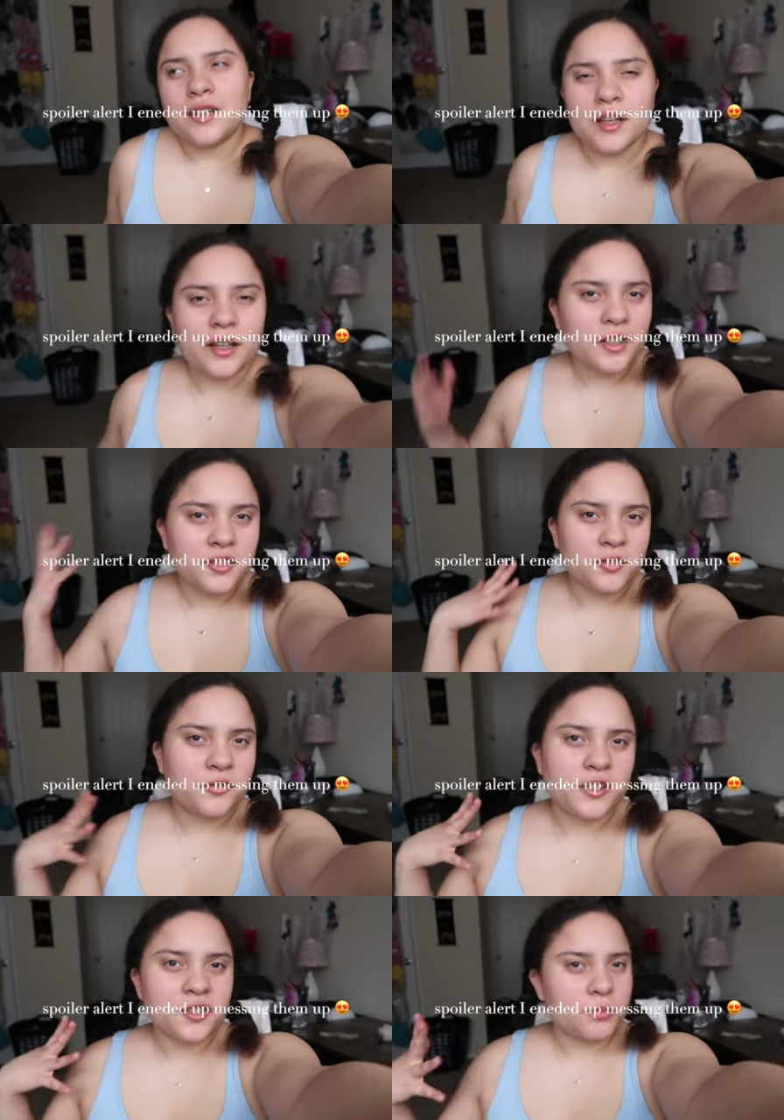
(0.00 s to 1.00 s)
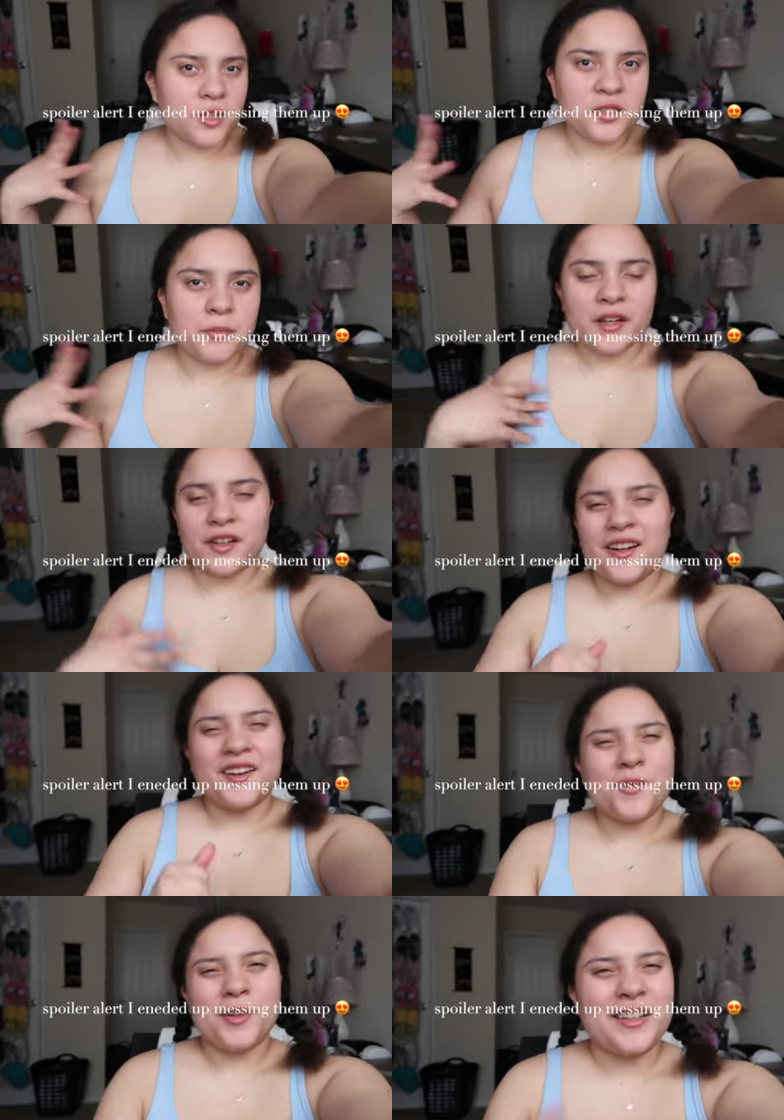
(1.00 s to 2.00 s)
And I just finished brushing my hair and I
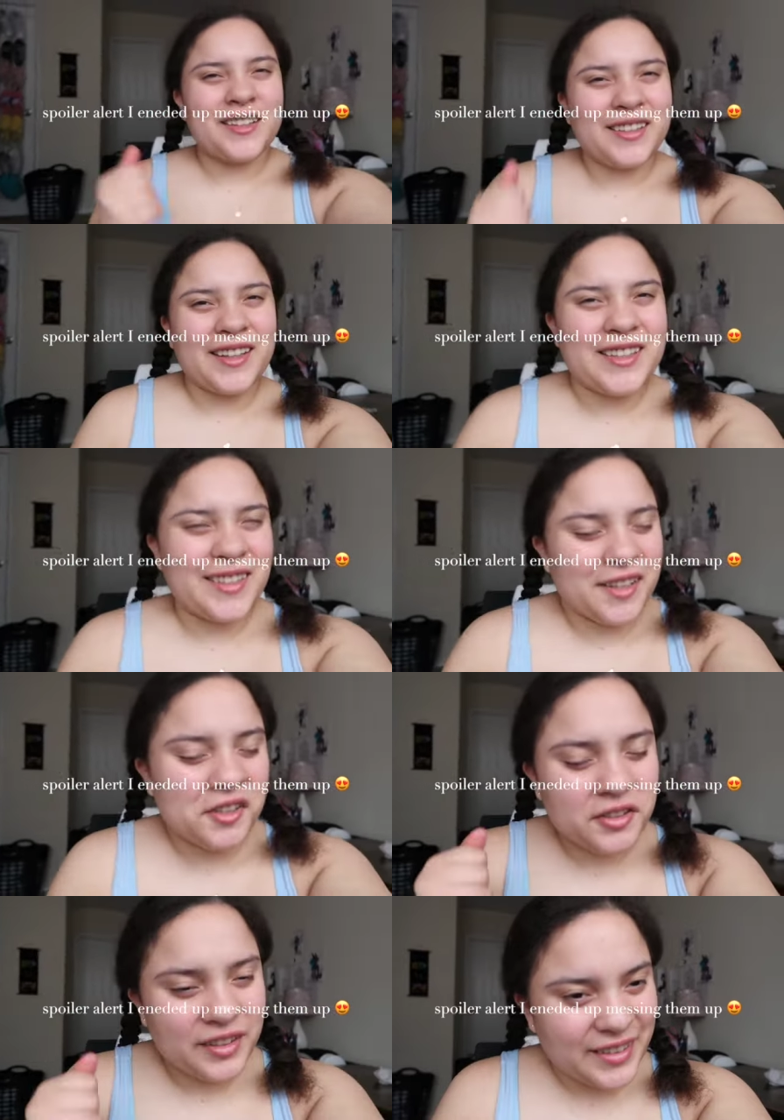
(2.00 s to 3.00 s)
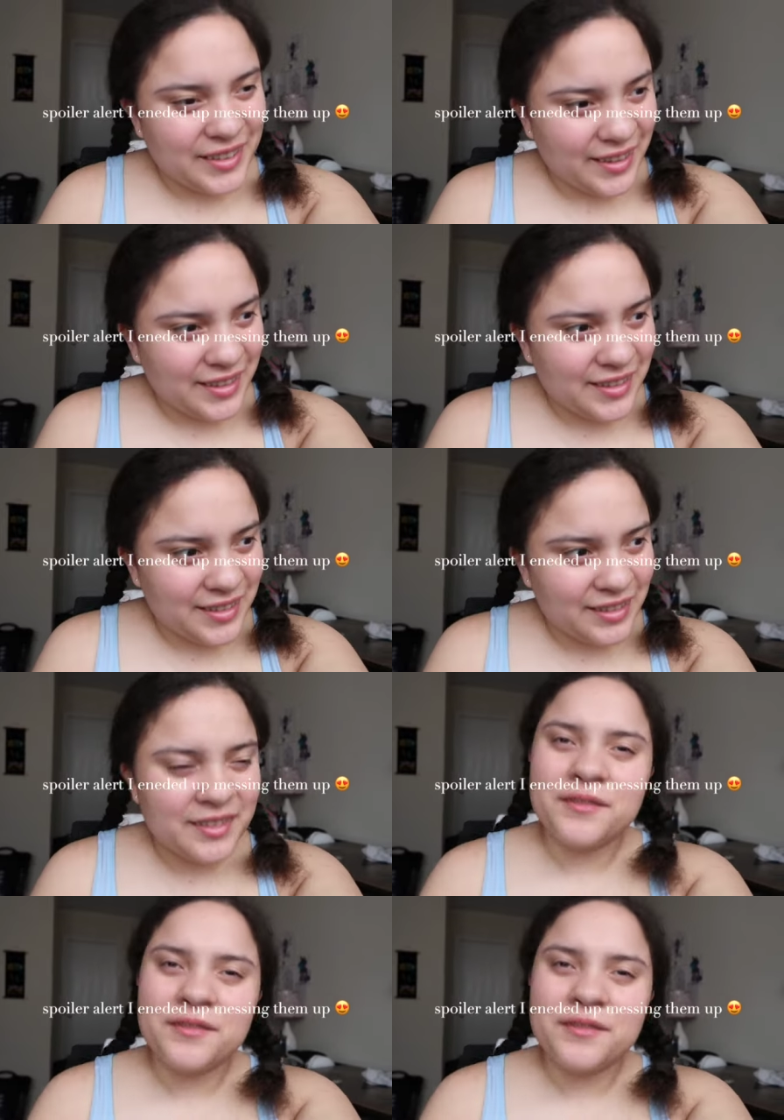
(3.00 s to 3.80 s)
don't want it to get tangled again